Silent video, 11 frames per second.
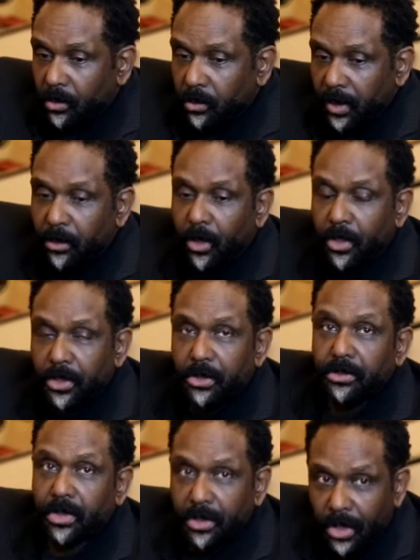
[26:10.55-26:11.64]
We want you
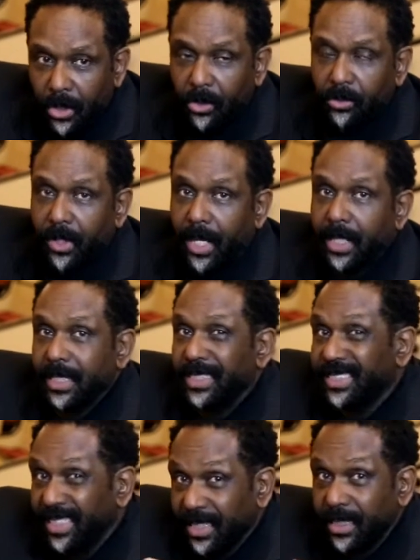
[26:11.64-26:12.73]
to know that
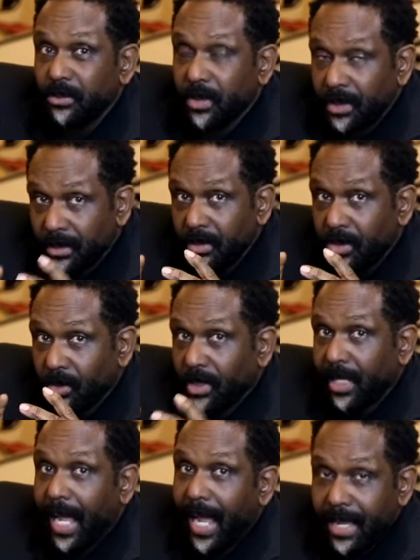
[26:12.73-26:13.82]
in dealing with your
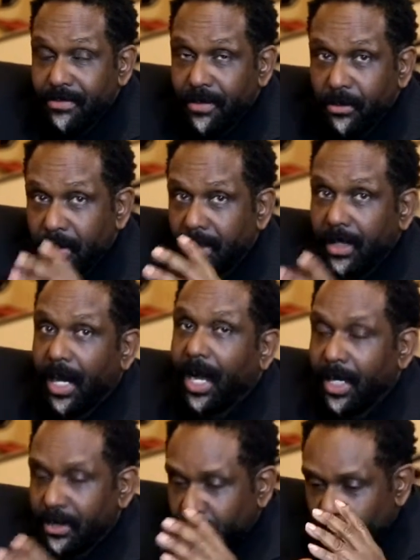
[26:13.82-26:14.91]
life and with
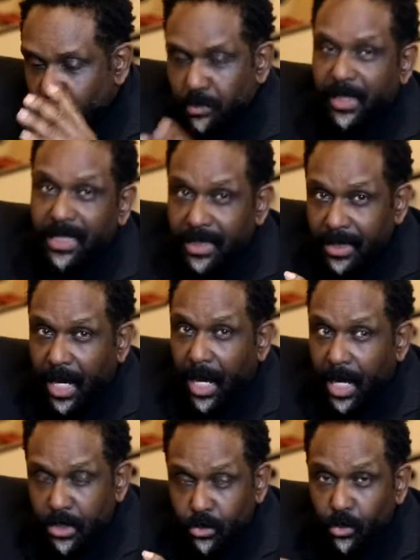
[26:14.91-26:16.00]
God, you speak
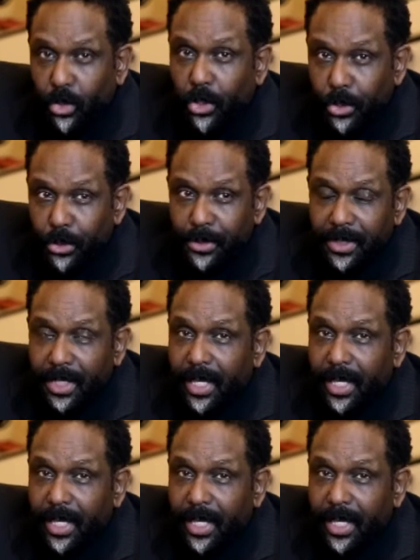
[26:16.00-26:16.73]
God's word.